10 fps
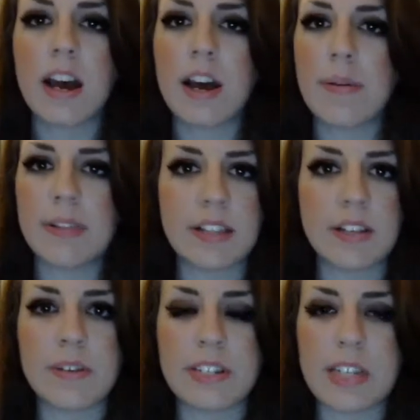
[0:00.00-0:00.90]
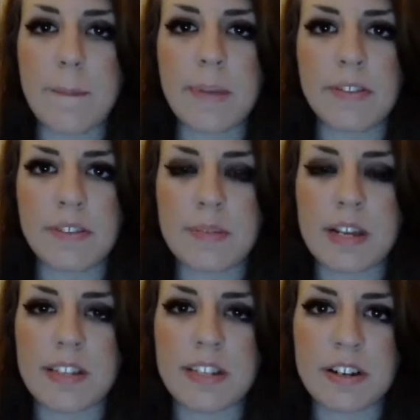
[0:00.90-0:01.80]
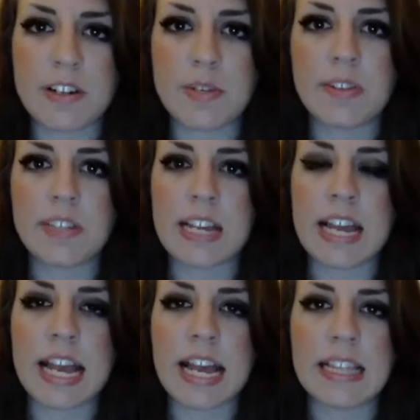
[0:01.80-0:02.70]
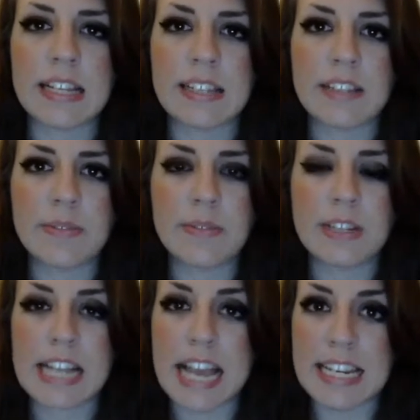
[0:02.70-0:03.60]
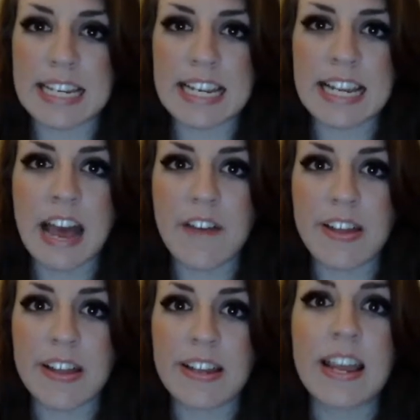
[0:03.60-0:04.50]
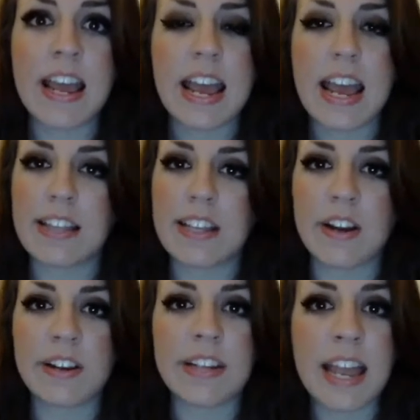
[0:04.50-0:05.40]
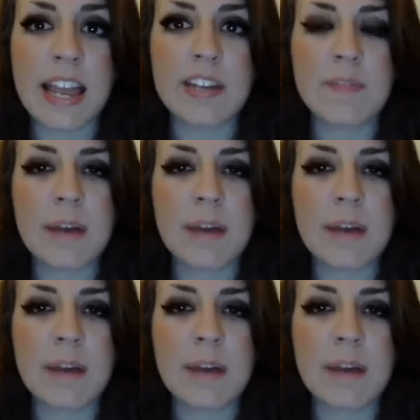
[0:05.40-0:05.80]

and then there was that big room downstairs with the indie heaven and the arcade,